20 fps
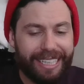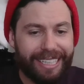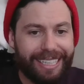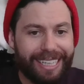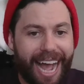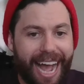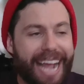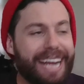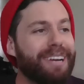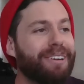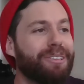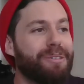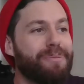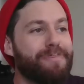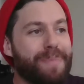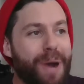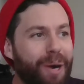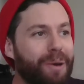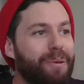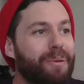I'm
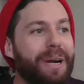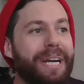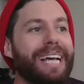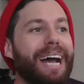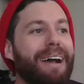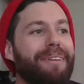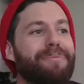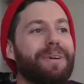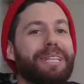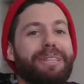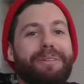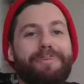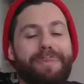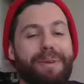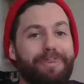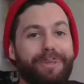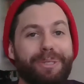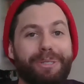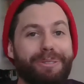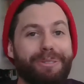one of the
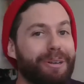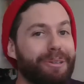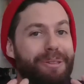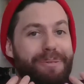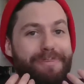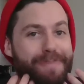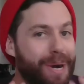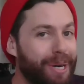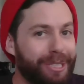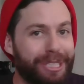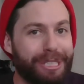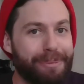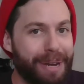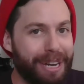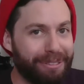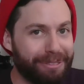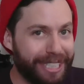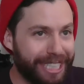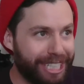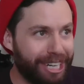people who know the most
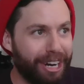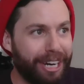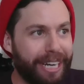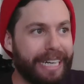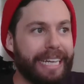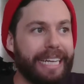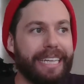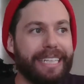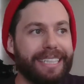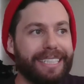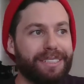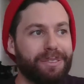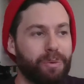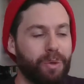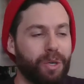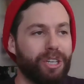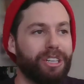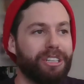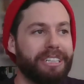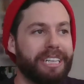about retargeting in this
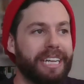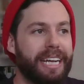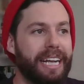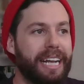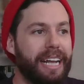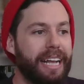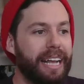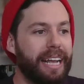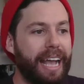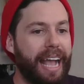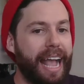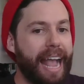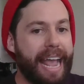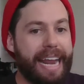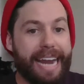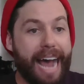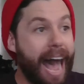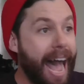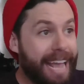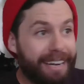world,
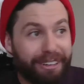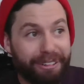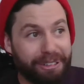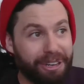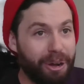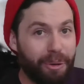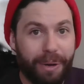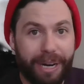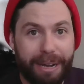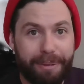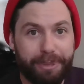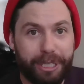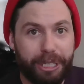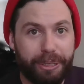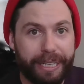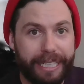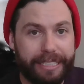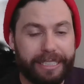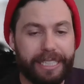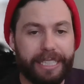and I don't know what I'm
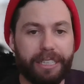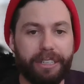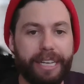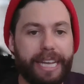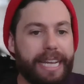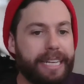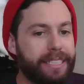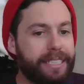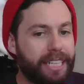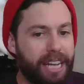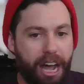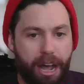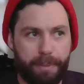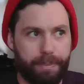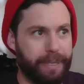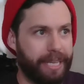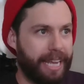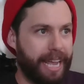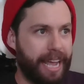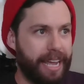doing still. It's
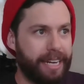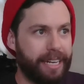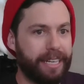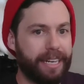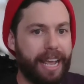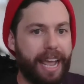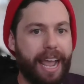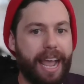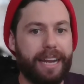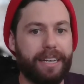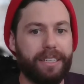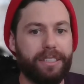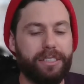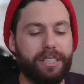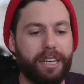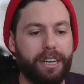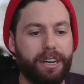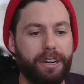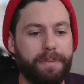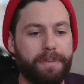complicated. And
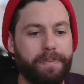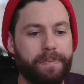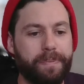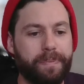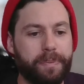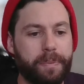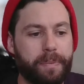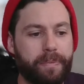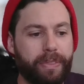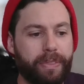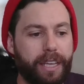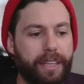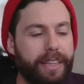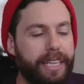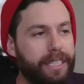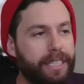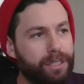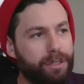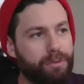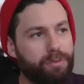so
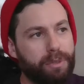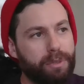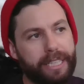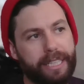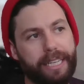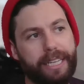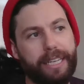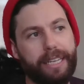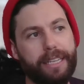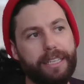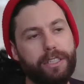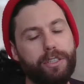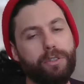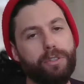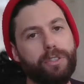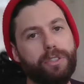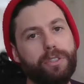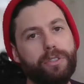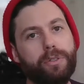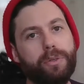these are really,
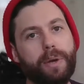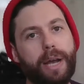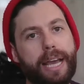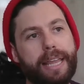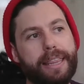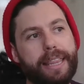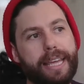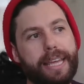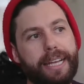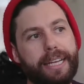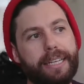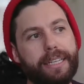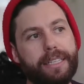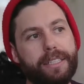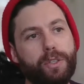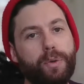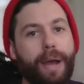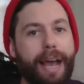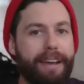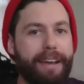I think
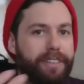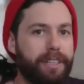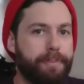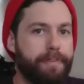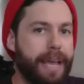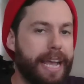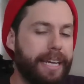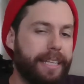you have to make